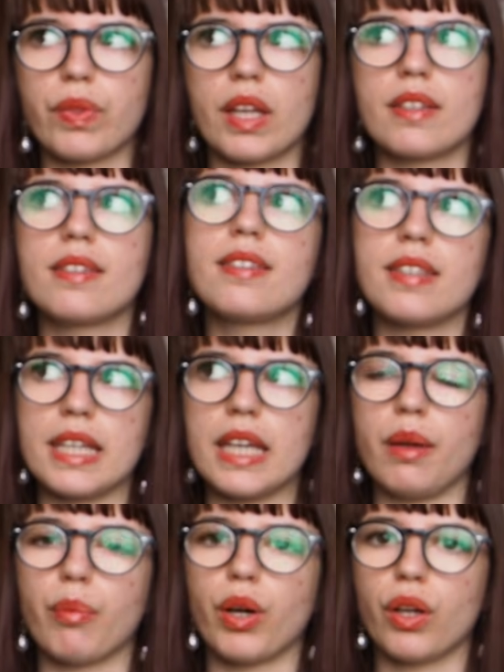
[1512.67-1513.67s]

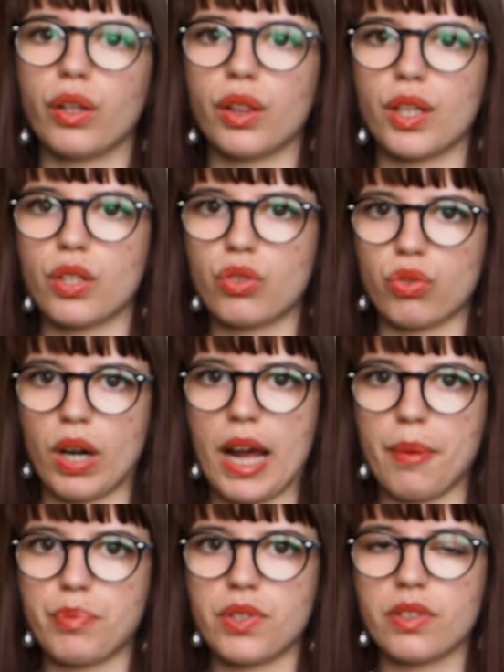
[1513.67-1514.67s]
seam the
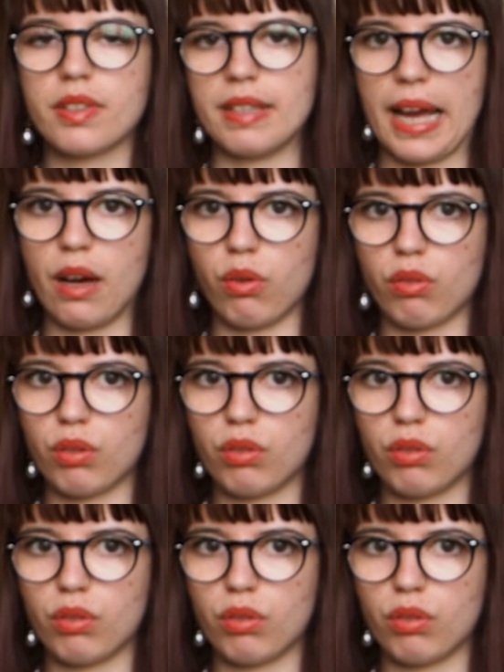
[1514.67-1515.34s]
straps down